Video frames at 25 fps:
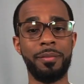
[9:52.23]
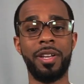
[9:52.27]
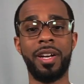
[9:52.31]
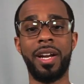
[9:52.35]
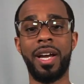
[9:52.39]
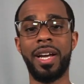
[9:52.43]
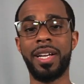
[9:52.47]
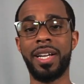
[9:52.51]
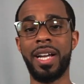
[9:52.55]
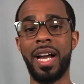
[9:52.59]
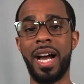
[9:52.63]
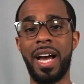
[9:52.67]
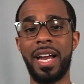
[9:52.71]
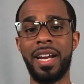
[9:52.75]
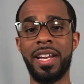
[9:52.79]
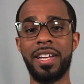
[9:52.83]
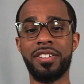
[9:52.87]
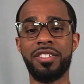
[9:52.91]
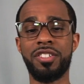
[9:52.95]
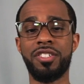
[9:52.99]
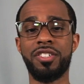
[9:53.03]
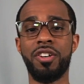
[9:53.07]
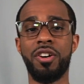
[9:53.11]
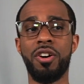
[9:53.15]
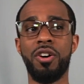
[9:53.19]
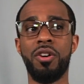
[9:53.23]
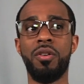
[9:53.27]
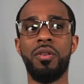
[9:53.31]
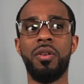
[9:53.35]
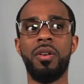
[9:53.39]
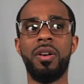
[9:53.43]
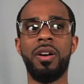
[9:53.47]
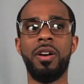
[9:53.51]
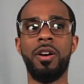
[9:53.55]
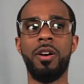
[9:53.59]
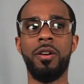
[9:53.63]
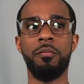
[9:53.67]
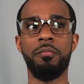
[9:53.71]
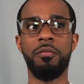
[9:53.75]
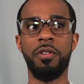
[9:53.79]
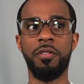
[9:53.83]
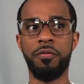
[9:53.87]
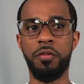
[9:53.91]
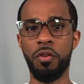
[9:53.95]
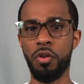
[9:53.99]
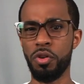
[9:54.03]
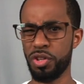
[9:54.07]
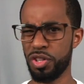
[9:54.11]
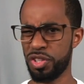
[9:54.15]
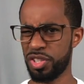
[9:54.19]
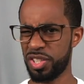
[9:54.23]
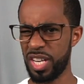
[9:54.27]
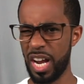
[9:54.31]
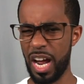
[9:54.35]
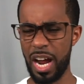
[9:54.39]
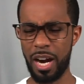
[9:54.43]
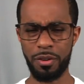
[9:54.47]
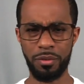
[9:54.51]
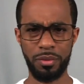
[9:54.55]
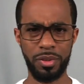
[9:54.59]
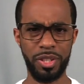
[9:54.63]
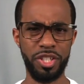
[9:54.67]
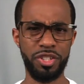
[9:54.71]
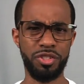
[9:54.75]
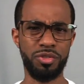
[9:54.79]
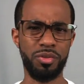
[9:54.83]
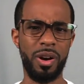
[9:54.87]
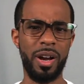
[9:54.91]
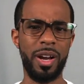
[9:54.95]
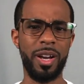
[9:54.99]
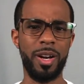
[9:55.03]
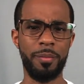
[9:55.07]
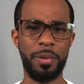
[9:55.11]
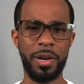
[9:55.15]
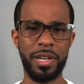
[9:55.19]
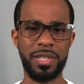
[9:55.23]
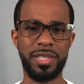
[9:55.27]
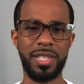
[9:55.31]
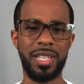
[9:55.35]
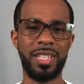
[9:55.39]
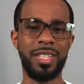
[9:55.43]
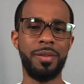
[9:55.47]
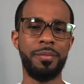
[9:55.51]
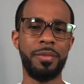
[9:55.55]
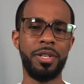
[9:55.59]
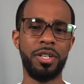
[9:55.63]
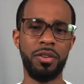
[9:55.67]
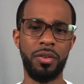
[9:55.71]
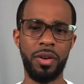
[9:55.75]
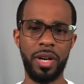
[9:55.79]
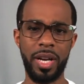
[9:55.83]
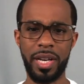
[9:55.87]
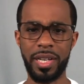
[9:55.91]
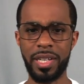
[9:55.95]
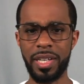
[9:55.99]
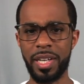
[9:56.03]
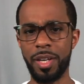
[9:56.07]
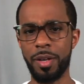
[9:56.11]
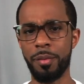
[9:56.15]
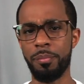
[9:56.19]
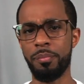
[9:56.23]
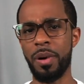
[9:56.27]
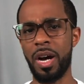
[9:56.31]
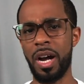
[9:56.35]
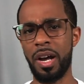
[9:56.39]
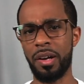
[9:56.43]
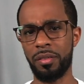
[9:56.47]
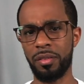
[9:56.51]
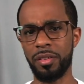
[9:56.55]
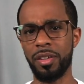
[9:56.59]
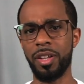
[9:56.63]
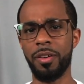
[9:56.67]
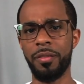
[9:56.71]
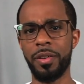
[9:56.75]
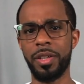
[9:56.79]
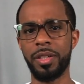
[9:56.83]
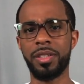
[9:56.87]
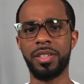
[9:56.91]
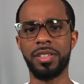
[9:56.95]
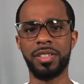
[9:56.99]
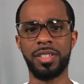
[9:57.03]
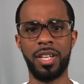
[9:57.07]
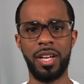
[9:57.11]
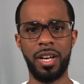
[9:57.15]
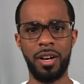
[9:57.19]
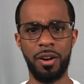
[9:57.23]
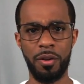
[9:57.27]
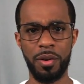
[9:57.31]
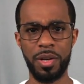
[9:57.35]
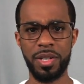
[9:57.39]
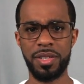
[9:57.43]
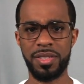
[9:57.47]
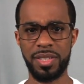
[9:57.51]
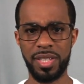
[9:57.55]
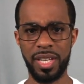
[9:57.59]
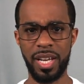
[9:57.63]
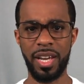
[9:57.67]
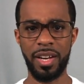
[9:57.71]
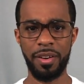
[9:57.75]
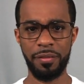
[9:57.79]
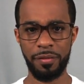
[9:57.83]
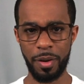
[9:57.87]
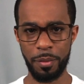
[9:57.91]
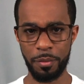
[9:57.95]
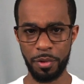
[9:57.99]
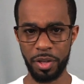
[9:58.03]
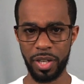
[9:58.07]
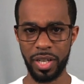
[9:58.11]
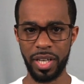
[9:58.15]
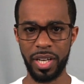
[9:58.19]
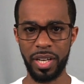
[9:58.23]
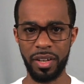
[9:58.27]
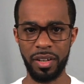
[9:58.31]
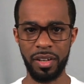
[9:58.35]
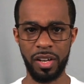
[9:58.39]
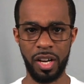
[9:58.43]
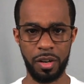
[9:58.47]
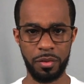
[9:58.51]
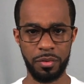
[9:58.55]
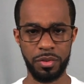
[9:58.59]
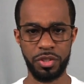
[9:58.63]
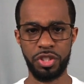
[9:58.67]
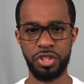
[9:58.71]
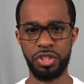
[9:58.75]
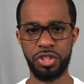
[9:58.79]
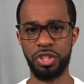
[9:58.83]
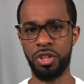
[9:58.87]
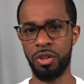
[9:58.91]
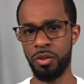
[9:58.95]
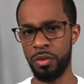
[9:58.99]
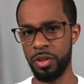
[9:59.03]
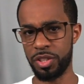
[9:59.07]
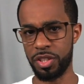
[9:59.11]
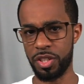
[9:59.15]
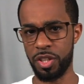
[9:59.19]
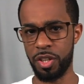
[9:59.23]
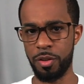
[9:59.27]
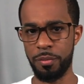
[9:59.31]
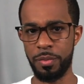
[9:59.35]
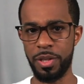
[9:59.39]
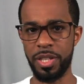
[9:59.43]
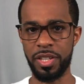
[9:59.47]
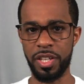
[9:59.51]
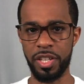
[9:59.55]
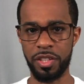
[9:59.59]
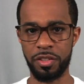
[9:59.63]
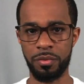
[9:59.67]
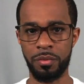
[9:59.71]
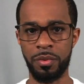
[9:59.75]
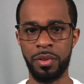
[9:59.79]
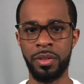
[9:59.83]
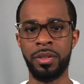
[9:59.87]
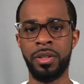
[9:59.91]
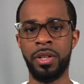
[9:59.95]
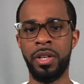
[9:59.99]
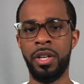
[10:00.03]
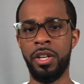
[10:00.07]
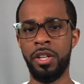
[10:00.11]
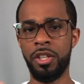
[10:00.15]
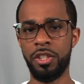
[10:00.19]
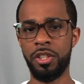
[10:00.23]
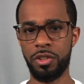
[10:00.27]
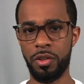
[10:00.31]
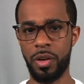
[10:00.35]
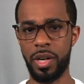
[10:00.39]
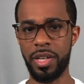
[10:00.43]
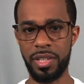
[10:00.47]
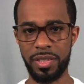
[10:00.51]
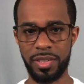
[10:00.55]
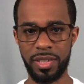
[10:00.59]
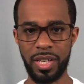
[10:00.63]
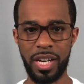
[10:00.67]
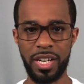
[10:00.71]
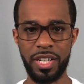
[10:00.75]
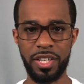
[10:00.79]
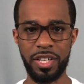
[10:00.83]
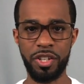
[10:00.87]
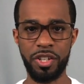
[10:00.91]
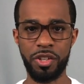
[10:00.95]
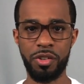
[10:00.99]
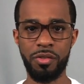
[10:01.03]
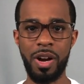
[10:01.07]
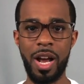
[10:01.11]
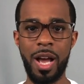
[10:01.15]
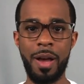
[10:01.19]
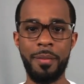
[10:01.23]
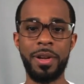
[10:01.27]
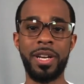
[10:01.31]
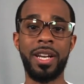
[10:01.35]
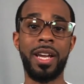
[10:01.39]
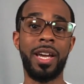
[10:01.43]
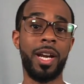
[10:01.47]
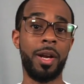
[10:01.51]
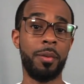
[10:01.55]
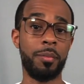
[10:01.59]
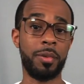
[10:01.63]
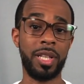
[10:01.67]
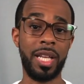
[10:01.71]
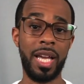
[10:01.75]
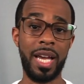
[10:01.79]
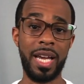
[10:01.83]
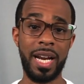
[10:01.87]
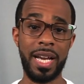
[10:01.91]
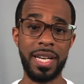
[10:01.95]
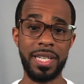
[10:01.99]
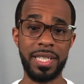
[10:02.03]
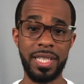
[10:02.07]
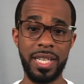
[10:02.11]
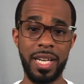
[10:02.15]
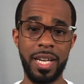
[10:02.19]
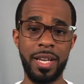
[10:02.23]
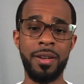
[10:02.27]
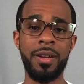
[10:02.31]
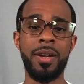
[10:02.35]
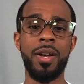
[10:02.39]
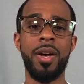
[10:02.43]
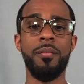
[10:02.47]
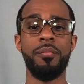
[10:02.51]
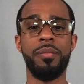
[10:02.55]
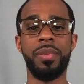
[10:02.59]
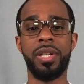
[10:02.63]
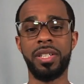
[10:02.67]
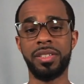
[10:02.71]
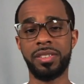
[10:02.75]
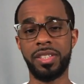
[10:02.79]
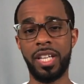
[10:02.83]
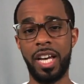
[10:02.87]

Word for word: that I got it, so before the stock really dried up, I said, let me go ahead and get a bottle of it because I always said if I'm gonna get an Acqua di it's gonna be this one. So I decided to grab it and I'm glad I did because